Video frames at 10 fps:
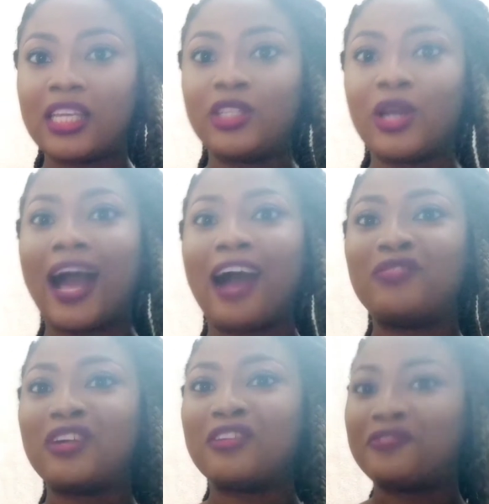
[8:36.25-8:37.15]
you
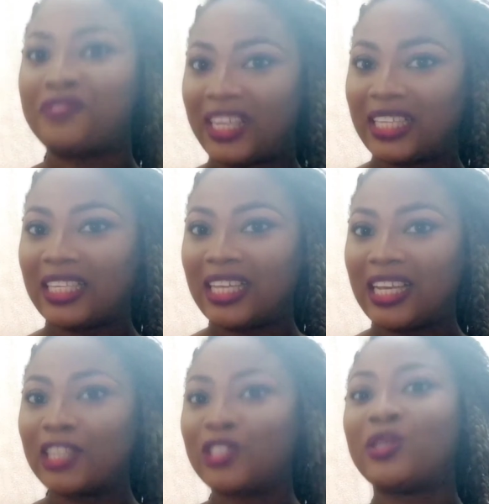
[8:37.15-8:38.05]
have thin.
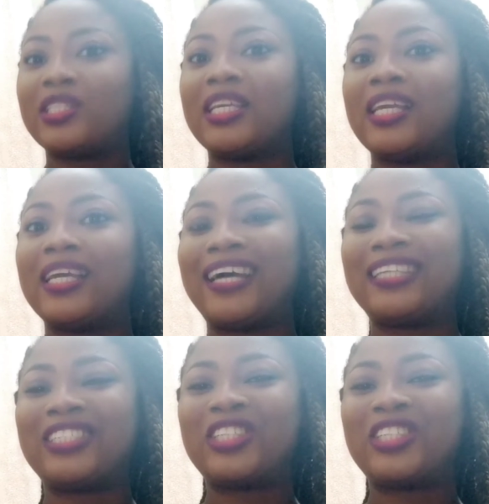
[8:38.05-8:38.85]
So you see, it has